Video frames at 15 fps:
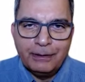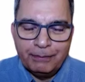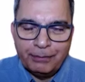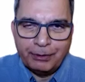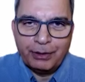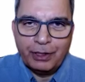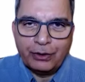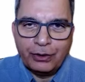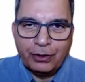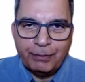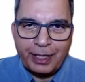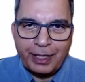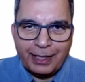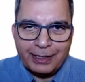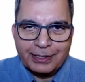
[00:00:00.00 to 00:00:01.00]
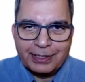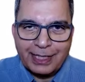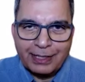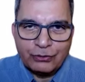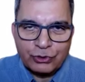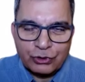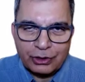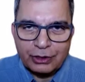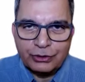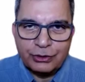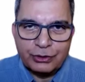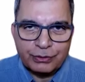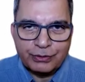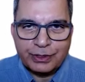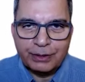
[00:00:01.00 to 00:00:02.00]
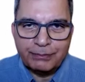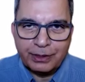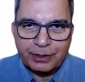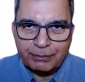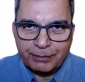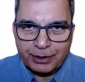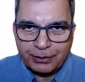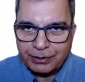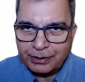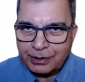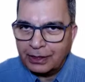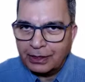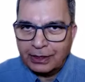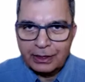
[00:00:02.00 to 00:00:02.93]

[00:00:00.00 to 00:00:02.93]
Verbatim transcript: People are going to be heads down trying to do something because,